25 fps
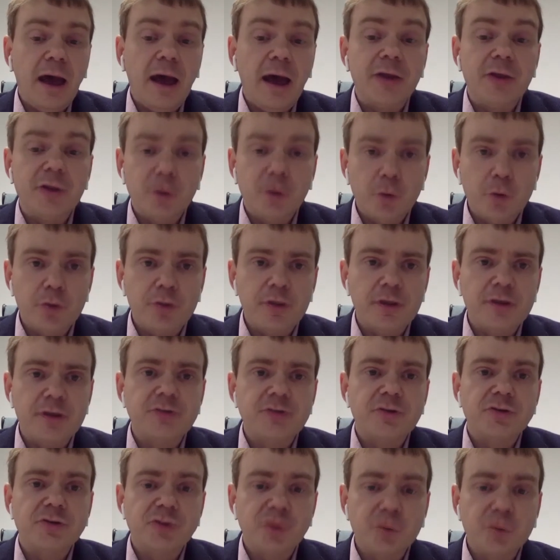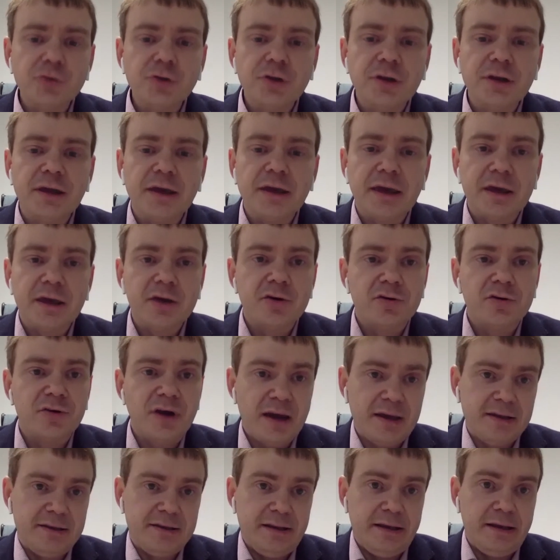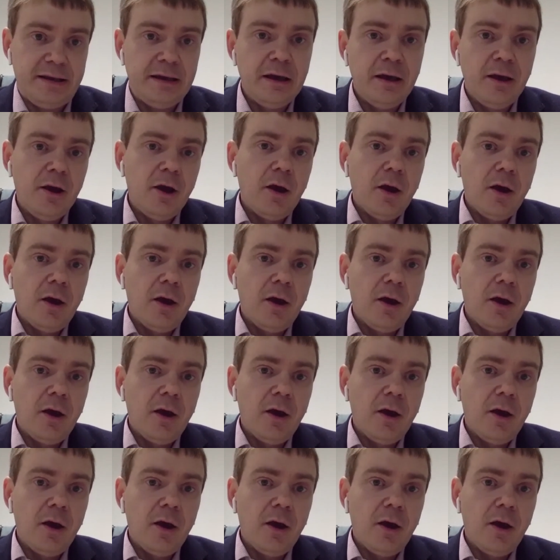and used it totally incorrectly.